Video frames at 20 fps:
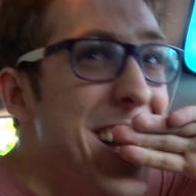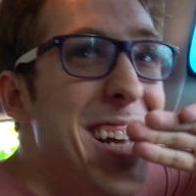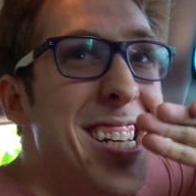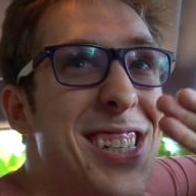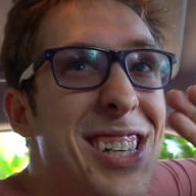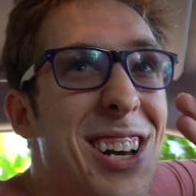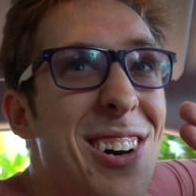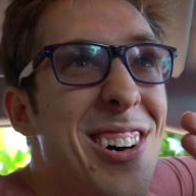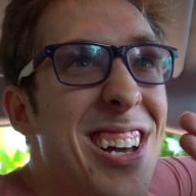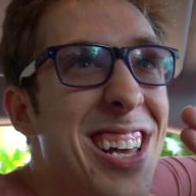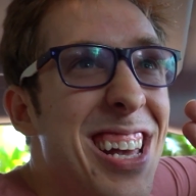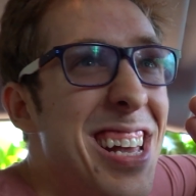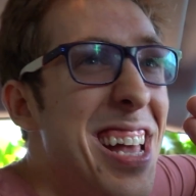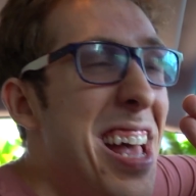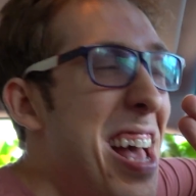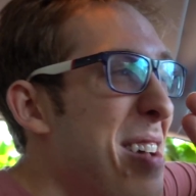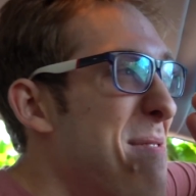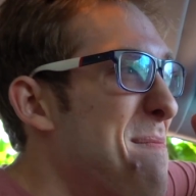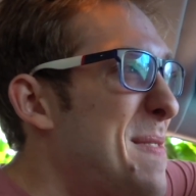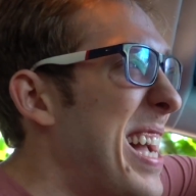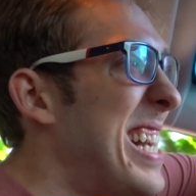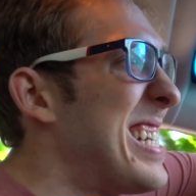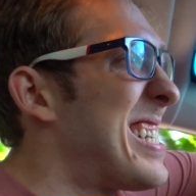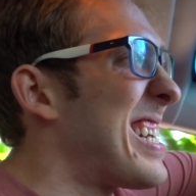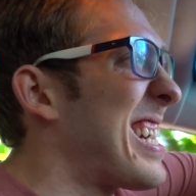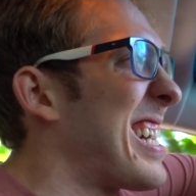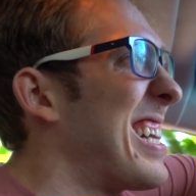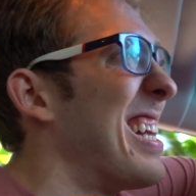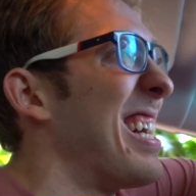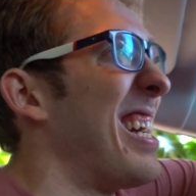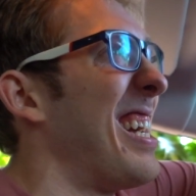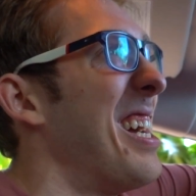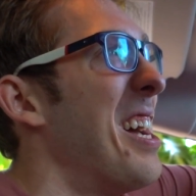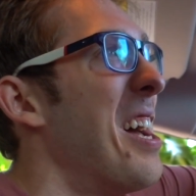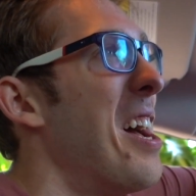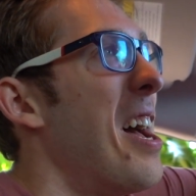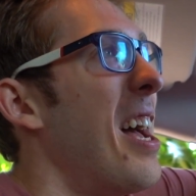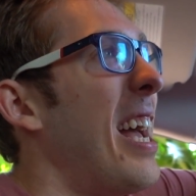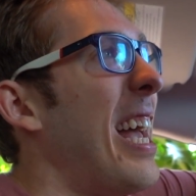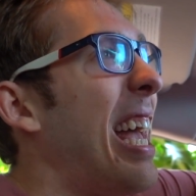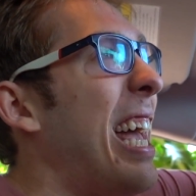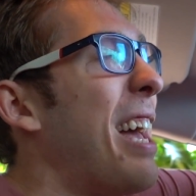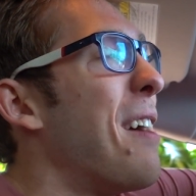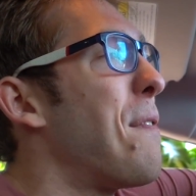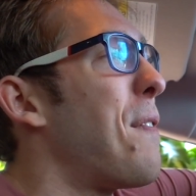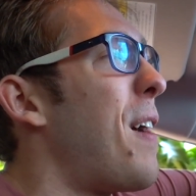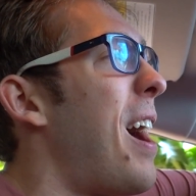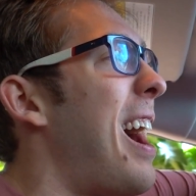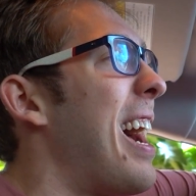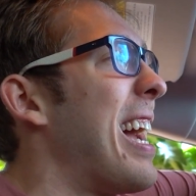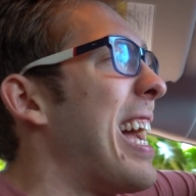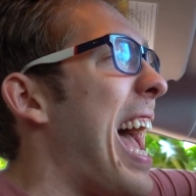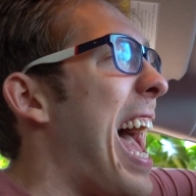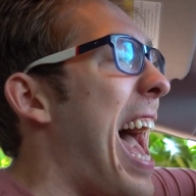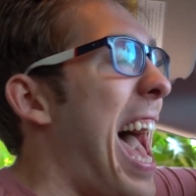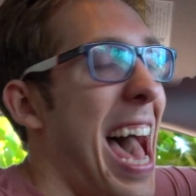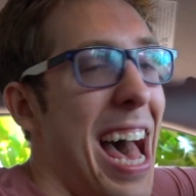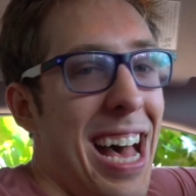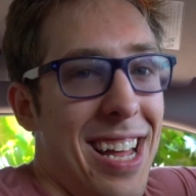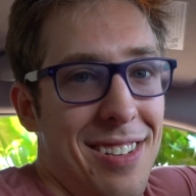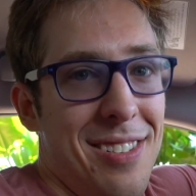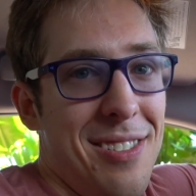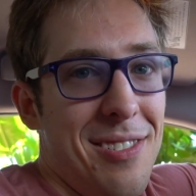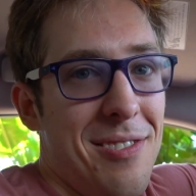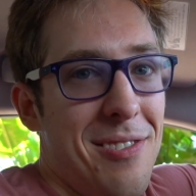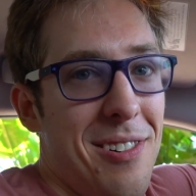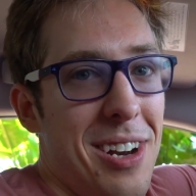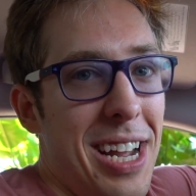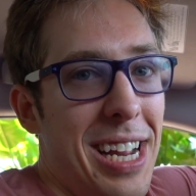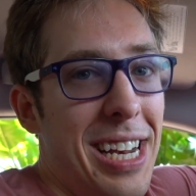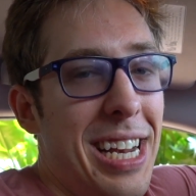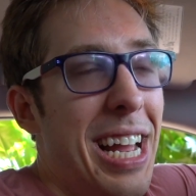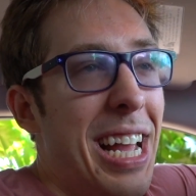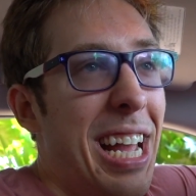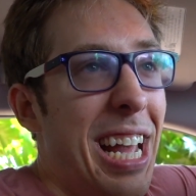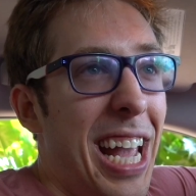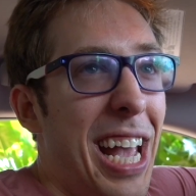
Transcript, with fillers: So basically, if I had, right,